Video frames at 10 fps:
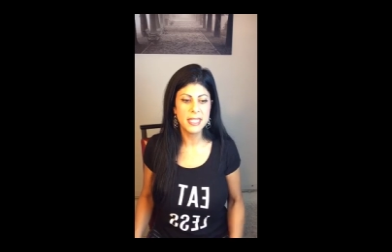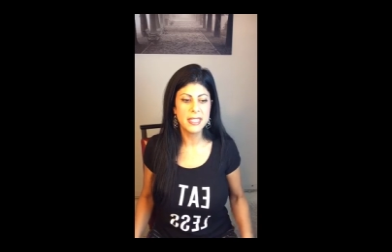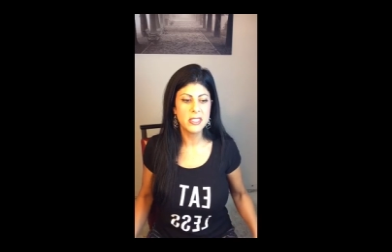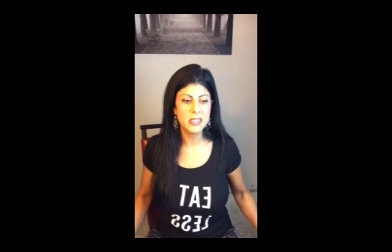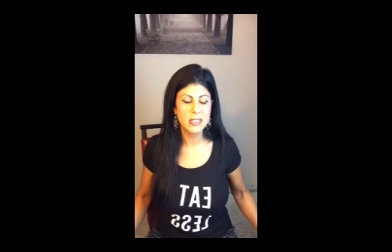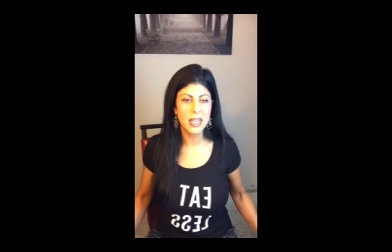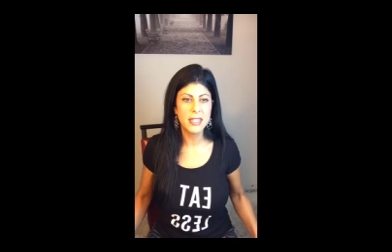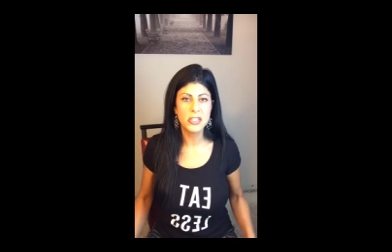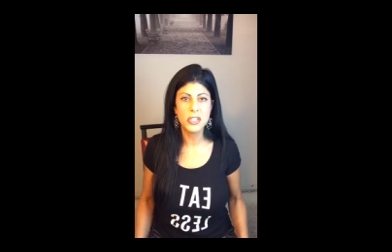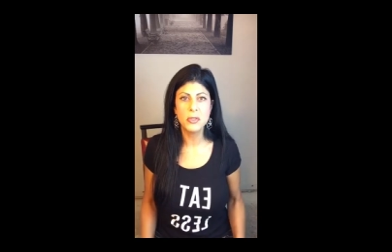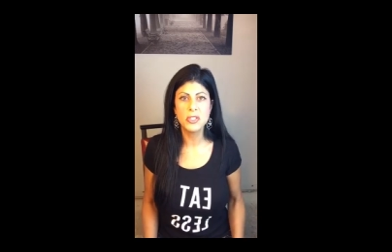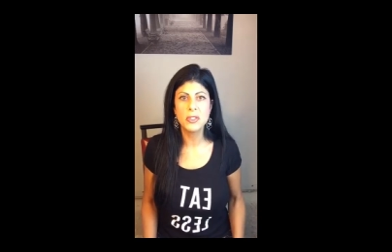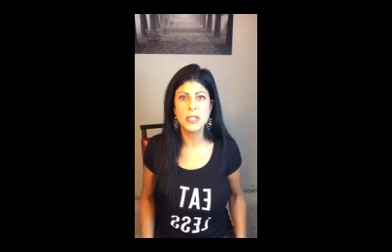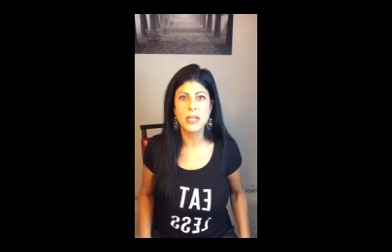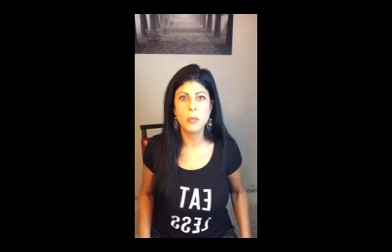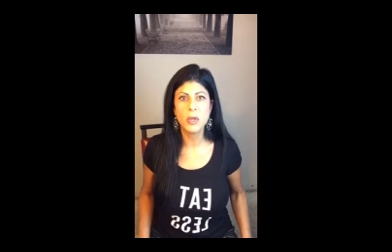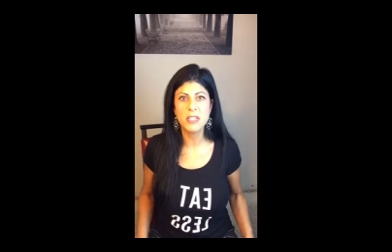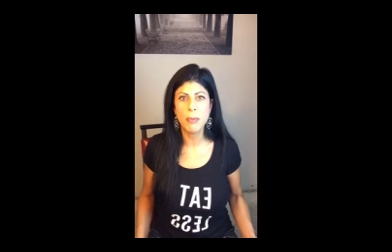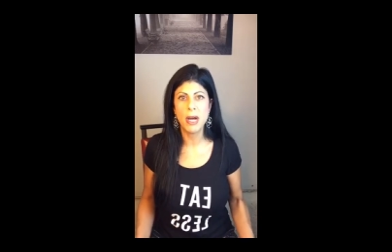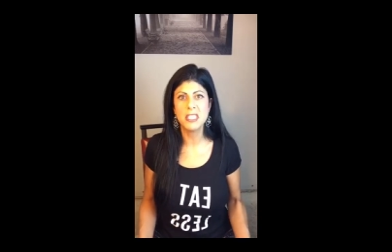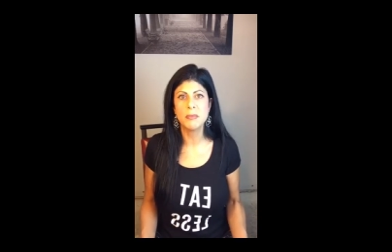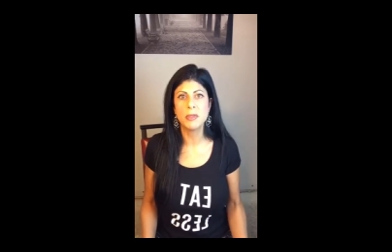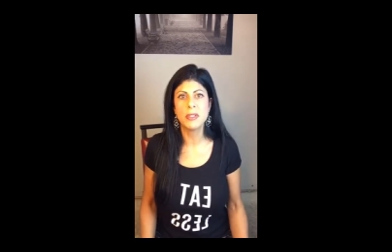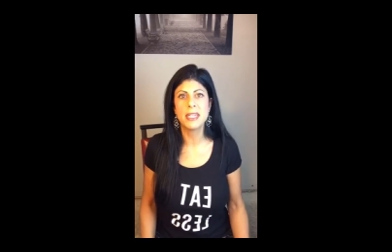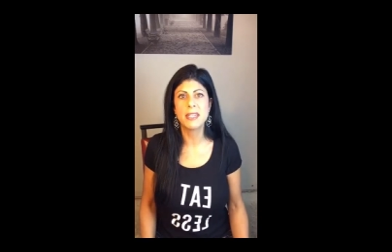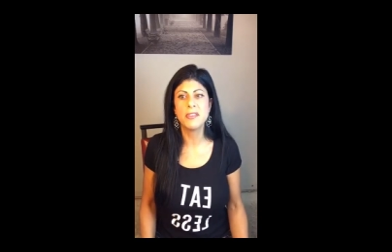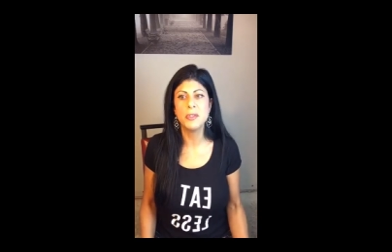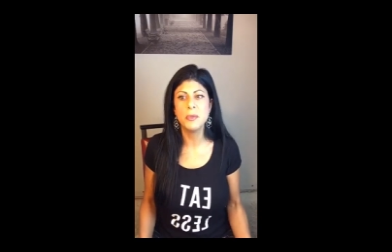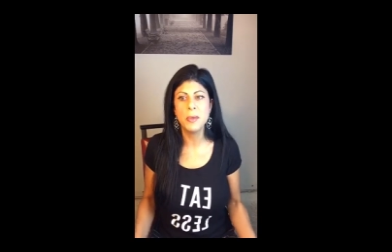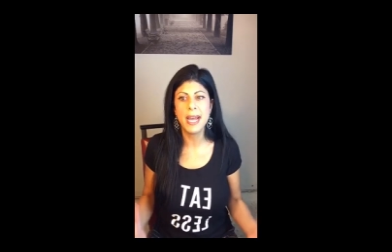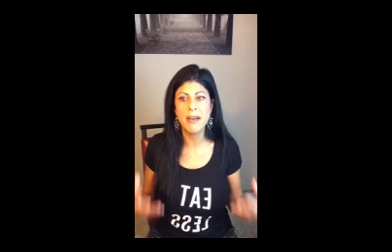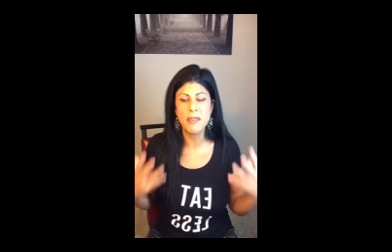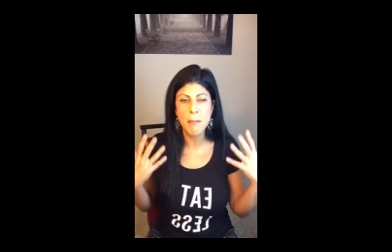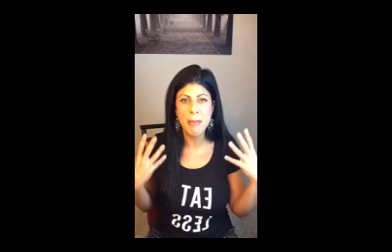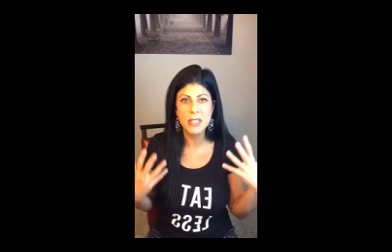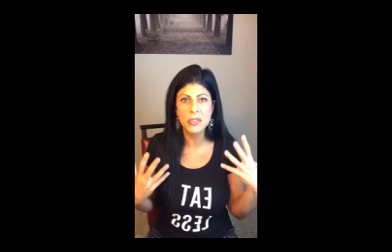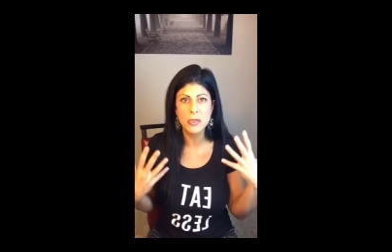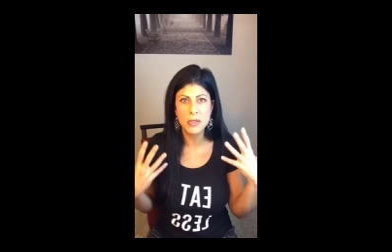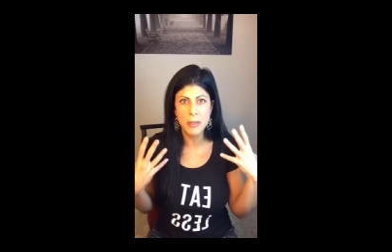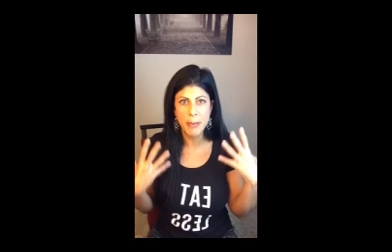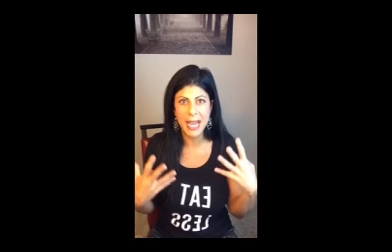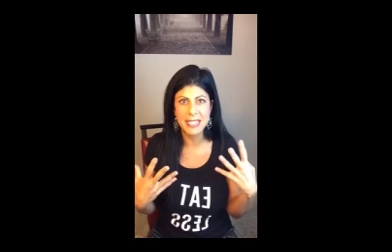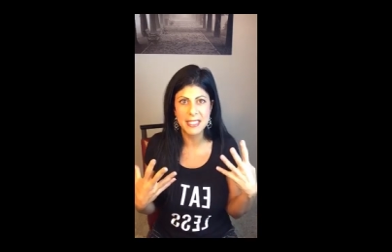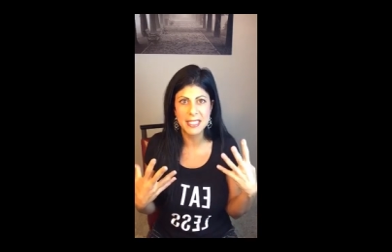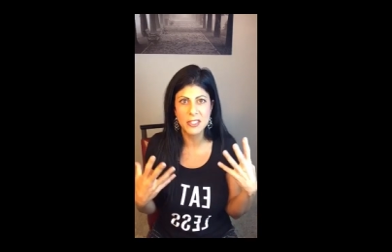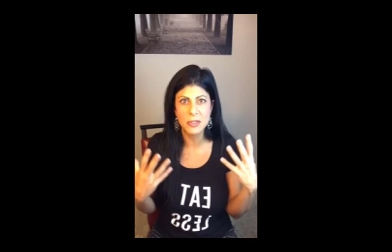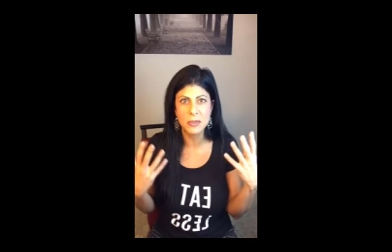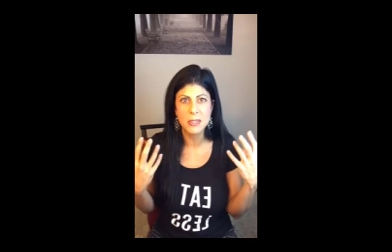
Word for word: It just kind of shows you like what's possible. Like if you have the mental capacity to